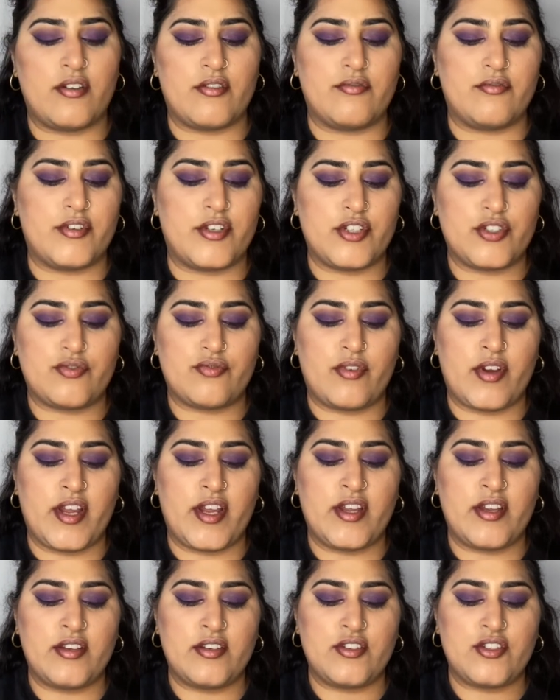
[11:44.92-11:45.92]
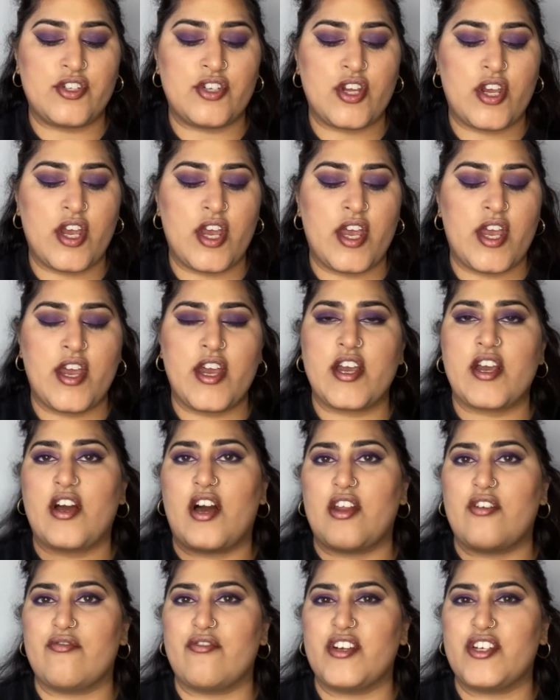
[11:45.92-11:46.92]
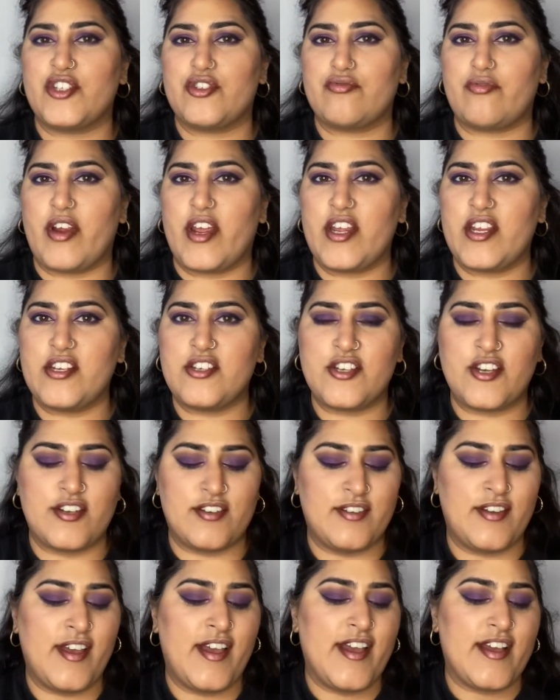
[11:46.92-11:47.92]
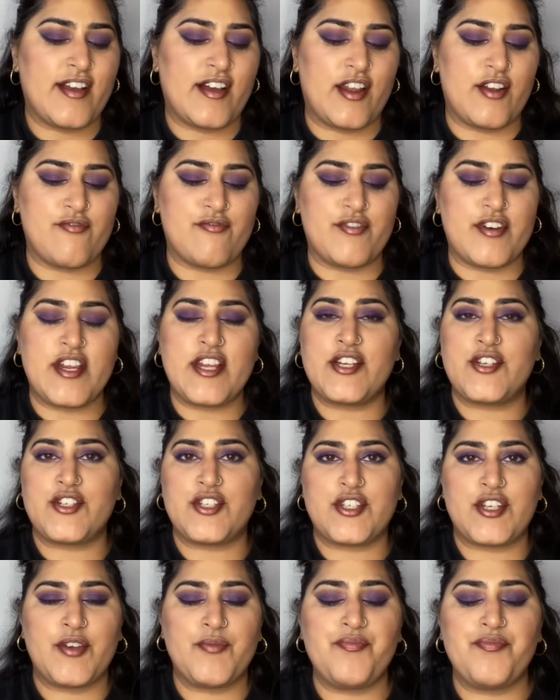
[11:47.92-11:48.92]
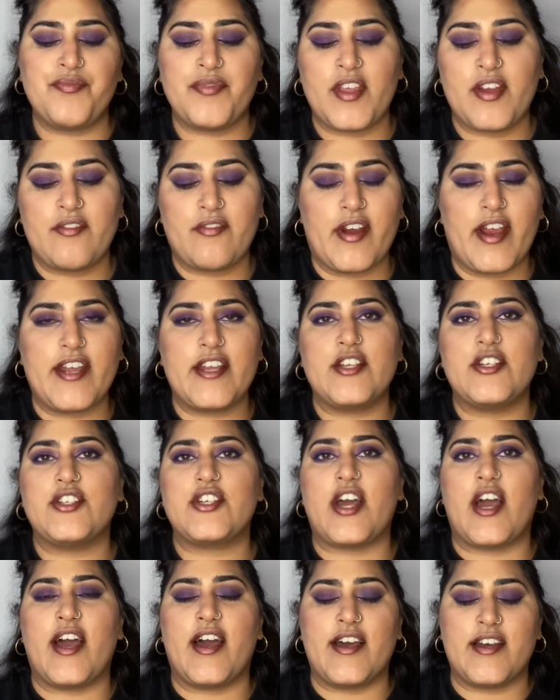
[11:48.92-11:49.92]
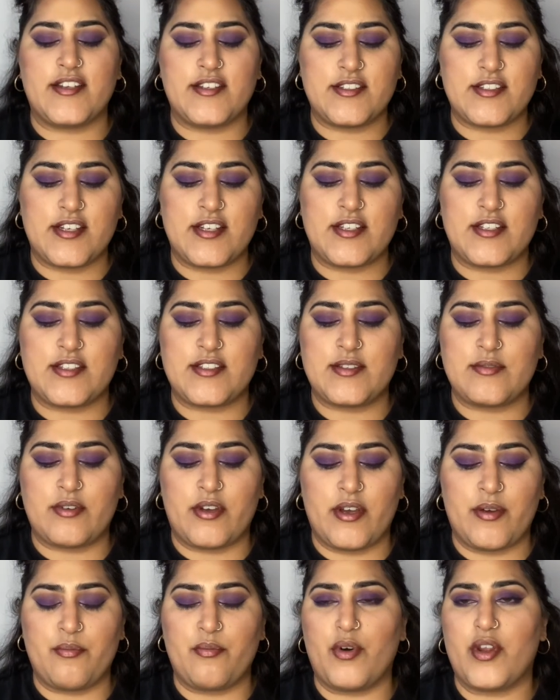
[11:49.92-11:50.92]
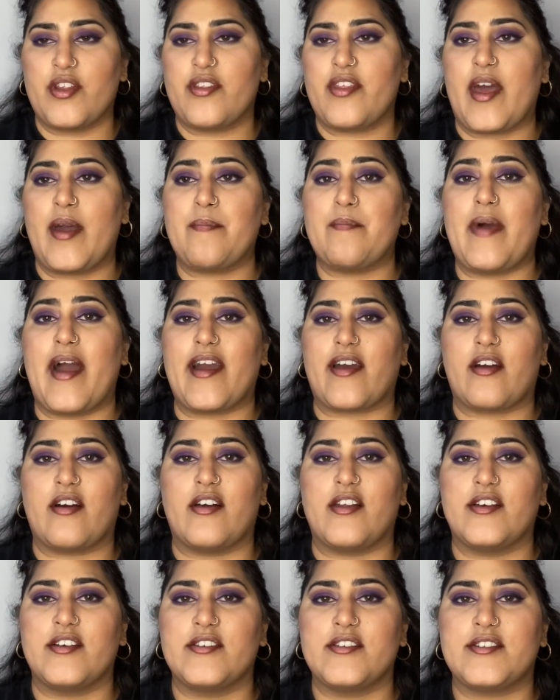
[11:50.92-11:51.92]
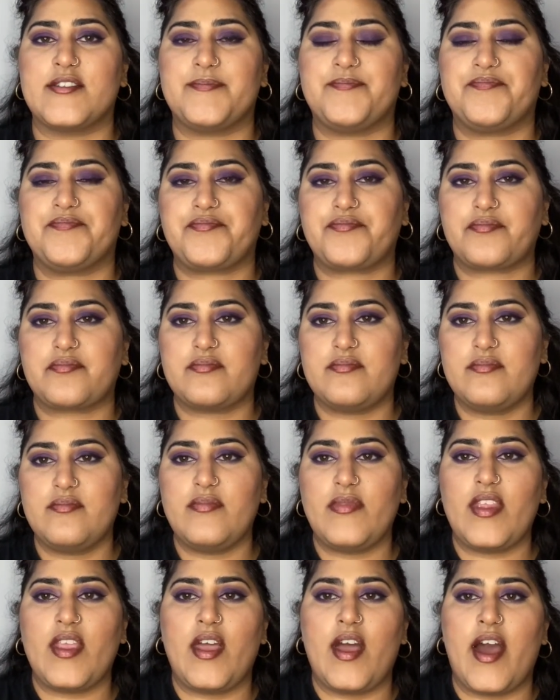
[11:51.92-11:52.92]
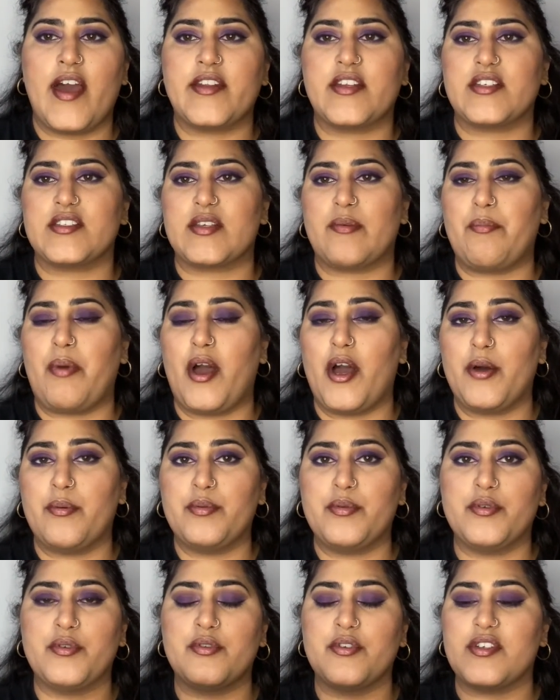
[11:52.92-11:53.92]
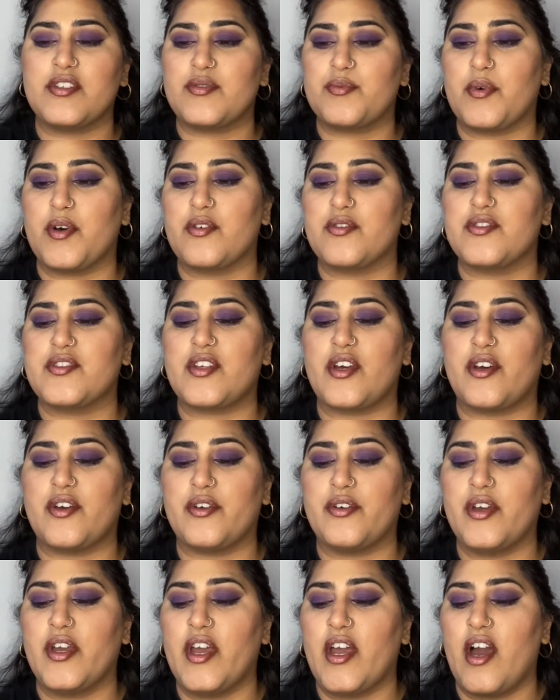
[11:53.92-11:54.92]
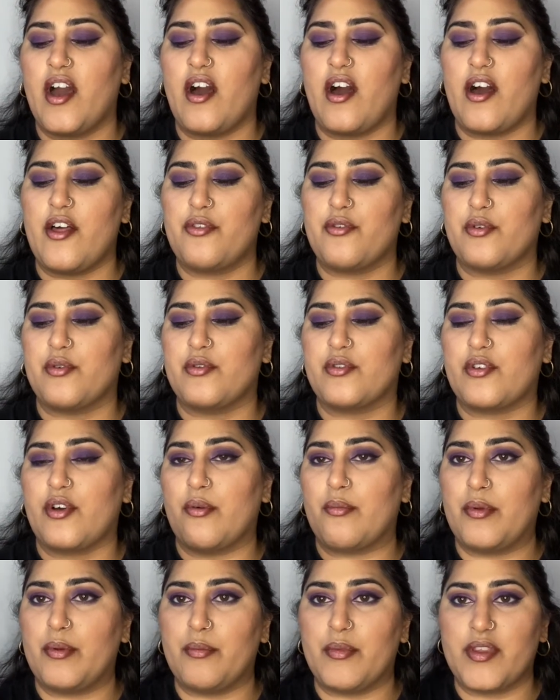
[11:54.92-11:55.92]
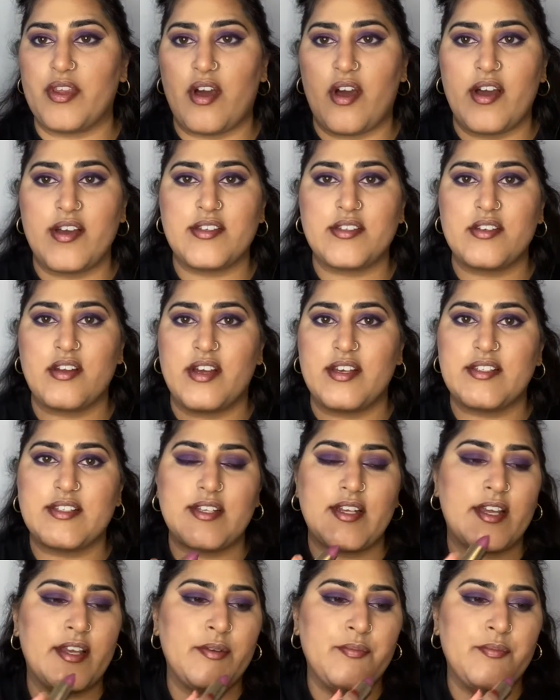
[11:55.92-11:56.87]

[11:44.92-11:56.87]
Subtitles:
Riche range. Colour Riche range? Colour Riche range. And it's one of their matte colours. And it's a purple as well, so I thought it would complement the eyes nicely.